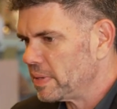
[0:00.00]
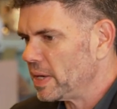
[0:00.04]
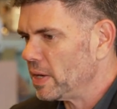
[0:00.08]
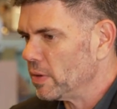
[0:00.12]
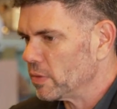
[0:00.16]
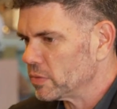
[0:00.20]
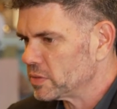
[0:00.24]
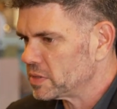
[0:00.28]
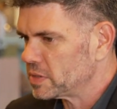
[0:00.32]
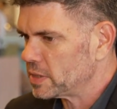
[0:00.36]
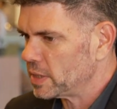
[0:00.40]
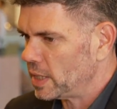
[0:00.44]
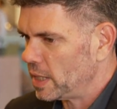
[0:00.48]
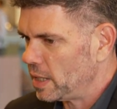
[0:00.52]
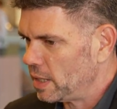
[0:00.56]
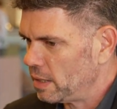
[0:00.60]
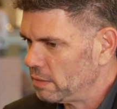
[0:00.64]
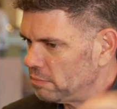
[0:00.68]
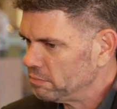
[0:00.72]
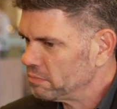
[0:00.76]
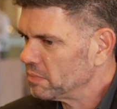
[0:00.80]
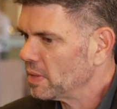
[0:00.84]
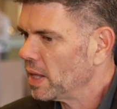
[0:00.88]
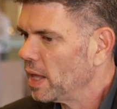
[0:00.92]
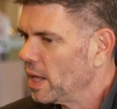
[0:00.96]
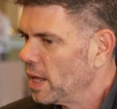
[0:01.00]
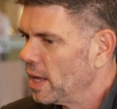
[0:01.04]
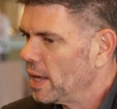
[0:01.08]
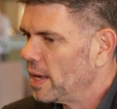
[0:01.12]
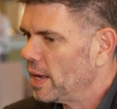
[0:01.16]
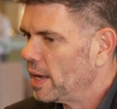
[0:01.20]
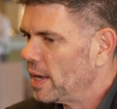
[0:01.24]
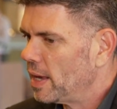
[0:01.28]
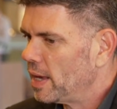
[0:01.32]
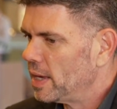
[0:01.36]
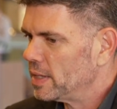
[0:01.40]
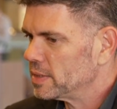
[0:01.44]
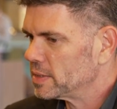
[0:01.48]
POC
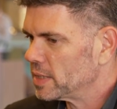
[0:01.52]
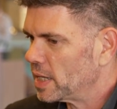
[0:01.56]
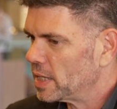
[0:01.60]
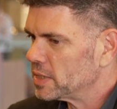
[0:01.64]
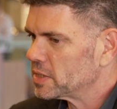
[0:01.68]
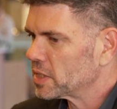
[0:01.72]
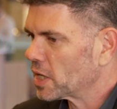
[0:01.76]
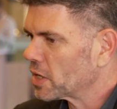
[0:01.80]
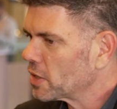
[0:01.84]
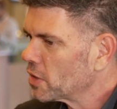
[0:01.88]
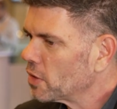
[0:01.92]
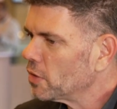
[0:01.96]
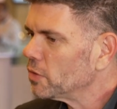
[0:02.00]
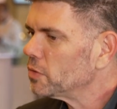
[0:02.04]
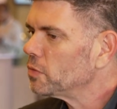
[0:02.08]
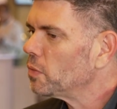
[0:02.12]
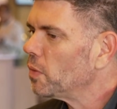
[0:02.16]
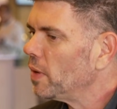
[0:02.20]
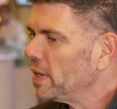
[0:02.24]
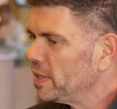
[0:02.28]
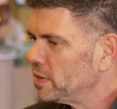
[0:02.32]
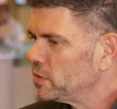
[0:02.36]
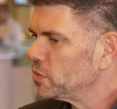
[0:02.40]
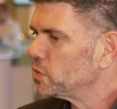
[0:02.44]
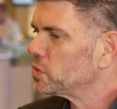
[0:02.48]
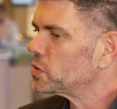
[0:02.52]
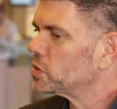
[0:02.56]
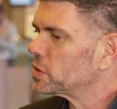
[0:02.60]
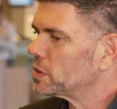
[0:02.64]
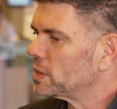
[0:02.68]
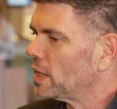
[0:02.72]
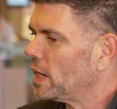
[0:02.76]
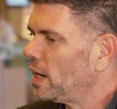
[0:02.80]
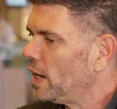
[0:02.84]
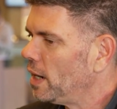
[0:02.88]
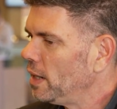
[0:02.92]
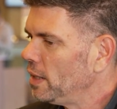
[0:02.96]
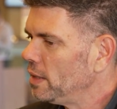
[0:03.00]
is, is a good way to
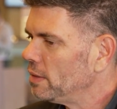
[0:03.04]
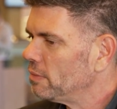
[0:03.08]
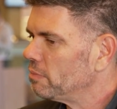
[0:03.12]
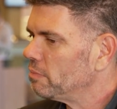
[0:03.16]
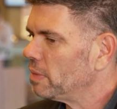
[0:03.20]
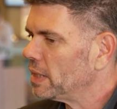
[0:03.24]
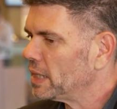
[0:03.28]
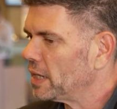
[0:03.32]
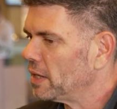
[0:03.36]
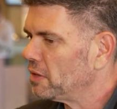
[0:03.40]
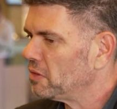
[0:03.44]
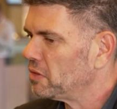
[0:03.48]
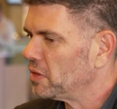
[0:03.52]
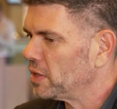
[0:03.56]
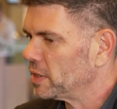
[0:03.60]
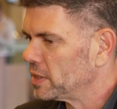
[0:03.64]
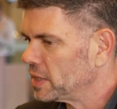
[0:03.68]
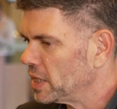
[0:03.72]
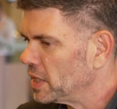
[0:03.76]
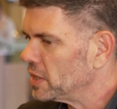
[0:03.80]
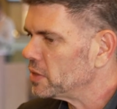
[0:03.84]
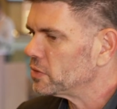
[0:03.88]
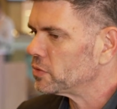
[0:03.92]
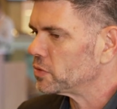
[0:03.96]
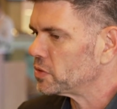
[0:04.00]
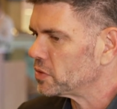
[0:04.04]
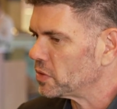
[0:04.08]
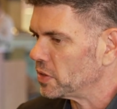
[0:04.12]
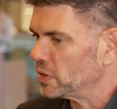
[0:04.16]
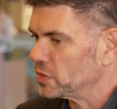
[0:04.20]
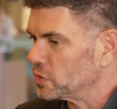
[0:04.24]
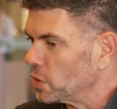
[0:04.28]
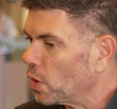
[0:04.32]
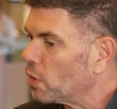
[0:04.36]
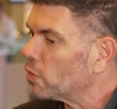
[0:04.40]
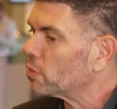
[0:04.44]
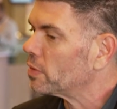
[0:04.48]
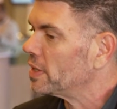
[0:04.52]
start, but I think the industry
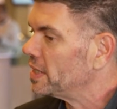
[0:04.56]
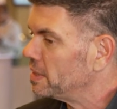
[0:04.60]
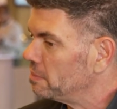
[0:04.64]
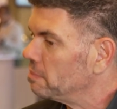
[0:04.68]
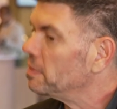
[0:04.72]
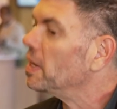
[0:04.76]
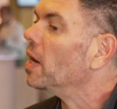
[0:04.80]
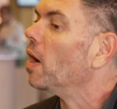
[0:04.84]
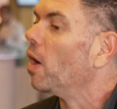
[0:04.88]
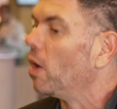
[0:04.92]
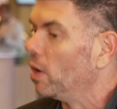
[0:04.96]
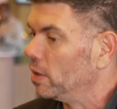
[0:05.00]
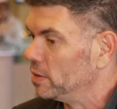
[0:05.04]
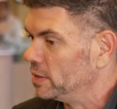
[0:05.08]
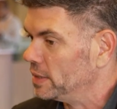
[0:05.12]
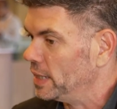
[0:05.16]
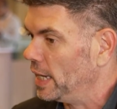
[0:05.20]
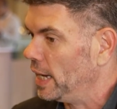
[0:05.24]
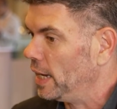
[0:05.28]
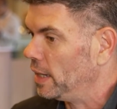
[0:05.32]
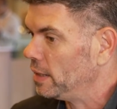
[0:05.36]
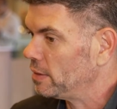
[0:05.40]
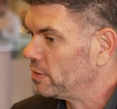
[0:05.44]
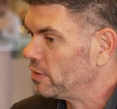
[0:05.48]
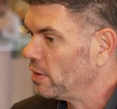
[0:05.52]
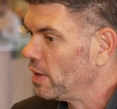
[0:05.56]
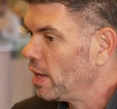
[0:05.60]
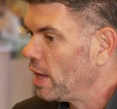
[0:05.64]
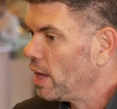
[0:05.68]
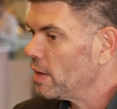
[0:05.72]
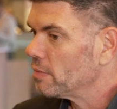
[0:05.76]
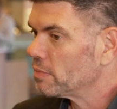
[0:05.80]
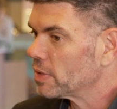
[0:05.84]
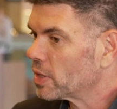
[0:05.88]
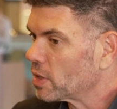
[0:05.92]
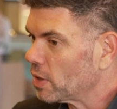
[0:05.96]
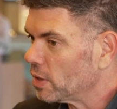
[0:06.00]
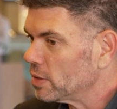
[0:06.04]
is already beyond that
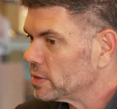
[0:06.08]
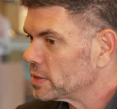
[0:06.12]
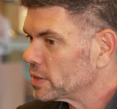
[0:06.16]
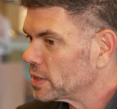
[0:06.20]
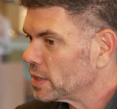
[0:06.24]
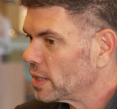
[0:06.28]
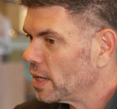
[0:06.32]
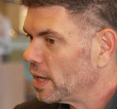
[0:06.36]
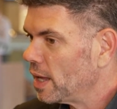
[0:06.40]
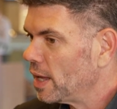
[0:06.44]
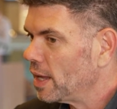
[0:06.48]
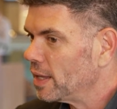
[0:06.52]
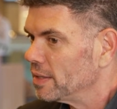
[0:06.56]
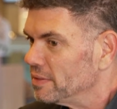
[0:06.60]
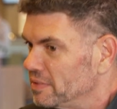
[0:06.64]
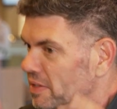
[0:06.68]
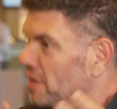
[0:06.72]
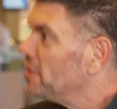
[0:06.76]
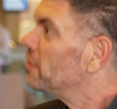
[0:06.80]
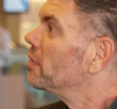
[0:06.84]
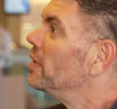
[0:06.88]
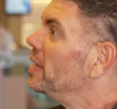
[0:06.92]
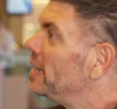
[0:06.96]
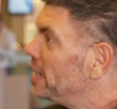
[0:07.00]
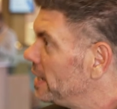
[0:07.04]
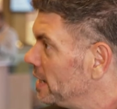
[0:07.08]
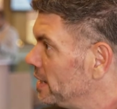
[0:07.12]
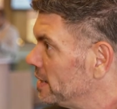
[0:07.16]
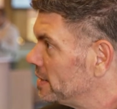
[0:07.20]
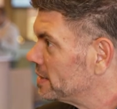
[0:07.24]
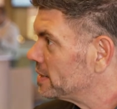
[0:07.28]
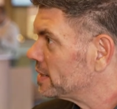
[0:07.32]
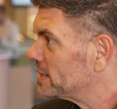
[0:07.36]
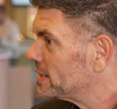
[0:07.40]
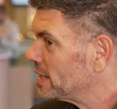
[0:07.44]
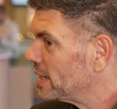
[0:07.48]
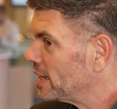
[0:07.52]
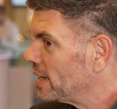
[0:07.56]
because there
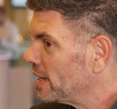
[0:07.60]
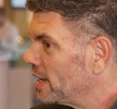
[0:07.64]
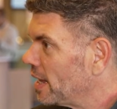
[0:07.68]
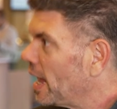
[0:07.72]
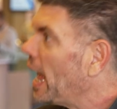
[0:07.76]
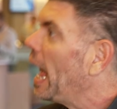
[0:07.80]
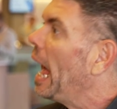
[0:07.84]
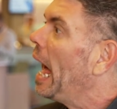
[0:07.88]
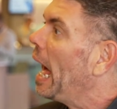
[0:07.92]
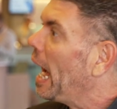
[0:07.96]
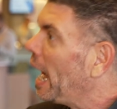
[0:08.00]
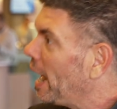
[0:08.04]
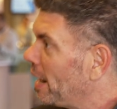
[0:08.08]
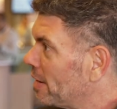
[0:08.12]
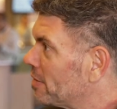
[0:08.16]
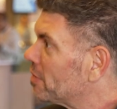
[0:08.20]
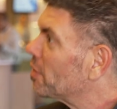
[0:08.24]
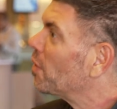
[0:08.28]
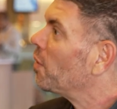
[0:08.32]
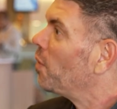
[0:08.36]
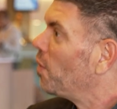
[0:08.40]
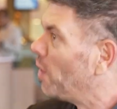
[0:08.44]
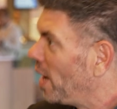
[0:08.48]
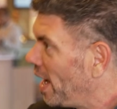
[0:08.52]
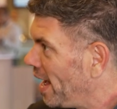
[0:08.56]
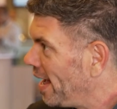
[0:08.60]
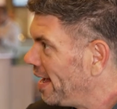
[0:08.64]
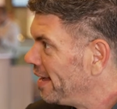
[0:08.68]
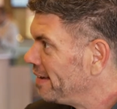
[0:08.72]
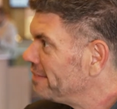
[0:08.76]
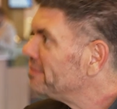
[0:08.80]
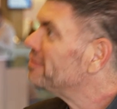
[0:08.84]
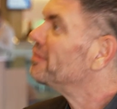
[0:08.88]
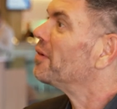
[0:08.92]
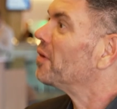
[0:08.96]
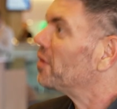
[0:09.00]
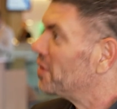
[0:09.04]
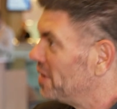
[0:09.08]
is ROI
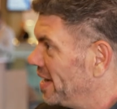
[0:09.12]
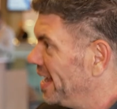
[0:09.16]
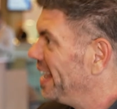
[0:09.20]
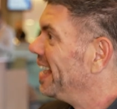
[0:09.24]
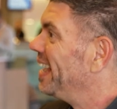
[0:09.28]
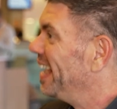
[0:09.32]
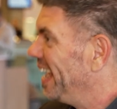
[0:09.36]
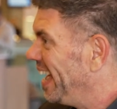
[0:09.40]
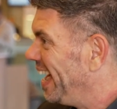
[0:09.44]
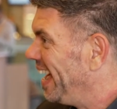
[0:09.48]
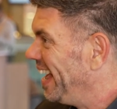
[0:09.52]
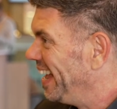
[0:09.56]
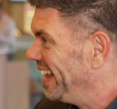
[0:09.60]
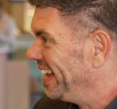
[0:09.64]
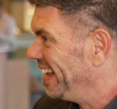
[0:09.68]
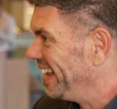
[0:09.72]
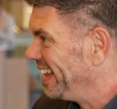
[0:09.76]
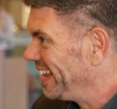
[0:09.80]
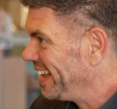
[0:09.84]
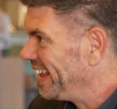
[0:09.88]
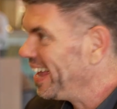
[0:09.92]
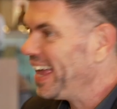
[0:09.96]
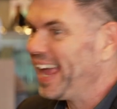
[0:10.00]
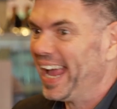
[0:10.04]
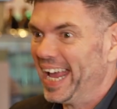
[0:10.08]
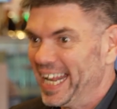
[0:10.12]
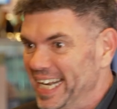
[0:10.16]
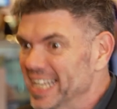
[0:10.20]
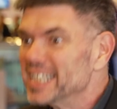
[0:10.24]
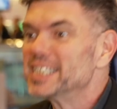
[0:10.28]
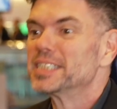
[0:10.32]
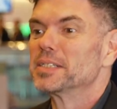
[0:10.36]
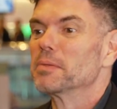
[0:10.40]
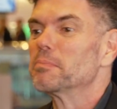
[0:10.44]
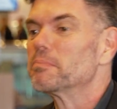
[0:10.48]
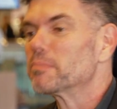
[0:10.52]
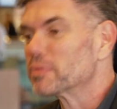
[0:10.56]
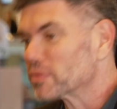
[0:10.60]
for AI and
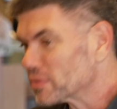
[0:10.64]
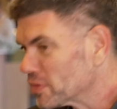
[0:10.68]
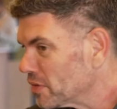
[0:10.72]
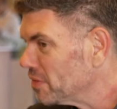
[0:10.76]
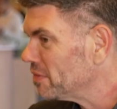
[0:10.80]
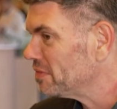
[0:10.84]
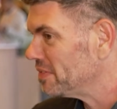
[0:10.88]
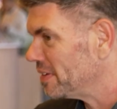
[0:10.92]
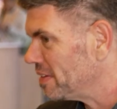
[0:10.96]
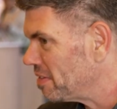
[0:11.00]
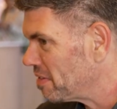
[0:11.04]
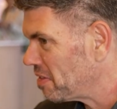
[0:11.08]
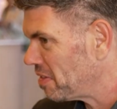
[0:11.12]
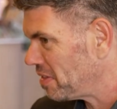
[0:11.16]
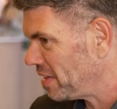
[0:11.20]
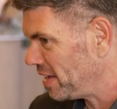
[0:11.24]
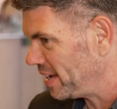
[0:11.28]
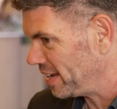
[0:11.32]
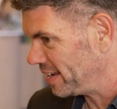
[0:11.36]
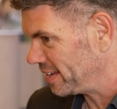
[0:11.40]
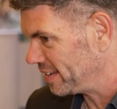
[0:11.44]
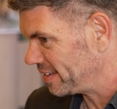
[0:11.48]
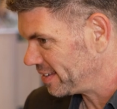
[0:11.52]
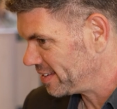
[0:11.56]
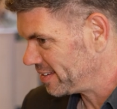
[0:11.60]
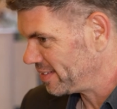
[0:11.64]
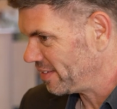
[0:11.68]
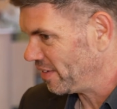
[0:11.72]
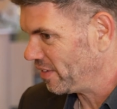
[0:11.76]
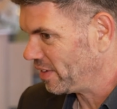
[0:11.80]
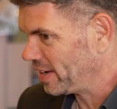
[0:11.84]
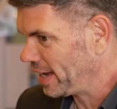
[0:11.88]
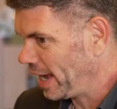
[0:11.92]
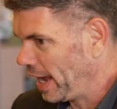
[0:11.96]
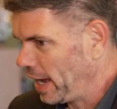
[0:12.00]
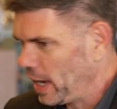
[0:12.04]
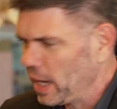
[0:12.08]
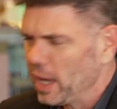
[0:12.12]
it's a proven thing,
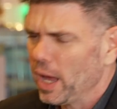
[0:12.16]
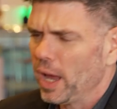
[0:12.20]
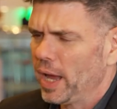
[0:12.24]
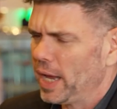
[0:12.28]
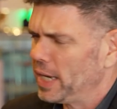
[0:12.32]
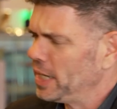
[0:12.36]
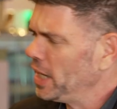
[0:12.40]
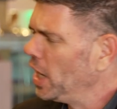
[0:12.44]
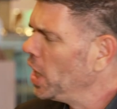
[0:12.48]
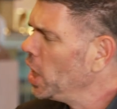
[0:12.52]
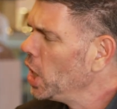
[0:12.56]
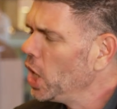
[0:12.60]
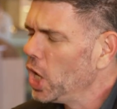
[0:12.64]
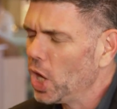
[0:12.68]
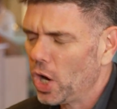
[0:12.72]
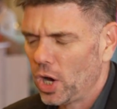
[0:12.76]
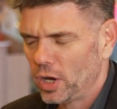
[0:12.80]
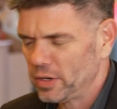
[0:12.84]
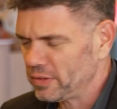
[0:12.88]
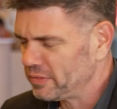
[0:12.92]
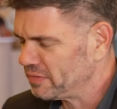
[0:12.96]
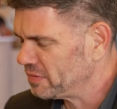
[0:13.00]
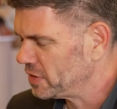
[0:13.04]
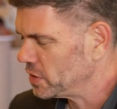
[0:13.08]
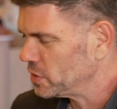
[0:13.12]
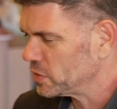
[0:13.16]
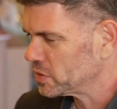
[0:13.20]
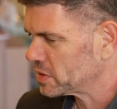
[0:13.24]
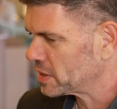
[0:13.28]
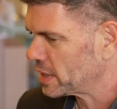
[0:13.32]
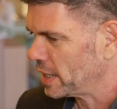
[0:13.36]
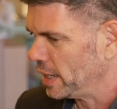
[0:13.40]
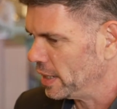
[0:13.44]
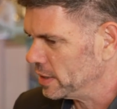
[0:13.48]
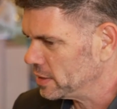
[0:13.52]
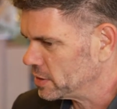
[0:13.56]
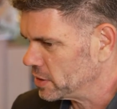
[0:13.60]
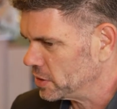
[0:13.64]
okay, in a lot of use
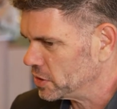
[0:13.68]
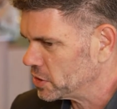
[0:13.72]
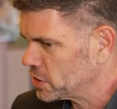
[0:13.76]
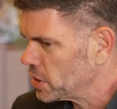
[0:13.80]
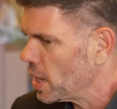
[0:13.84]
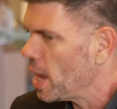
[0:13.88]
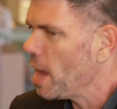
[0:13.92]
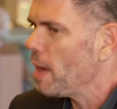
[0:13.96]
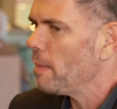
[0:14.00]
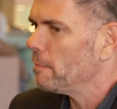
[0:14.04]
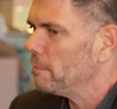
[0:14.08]
cases.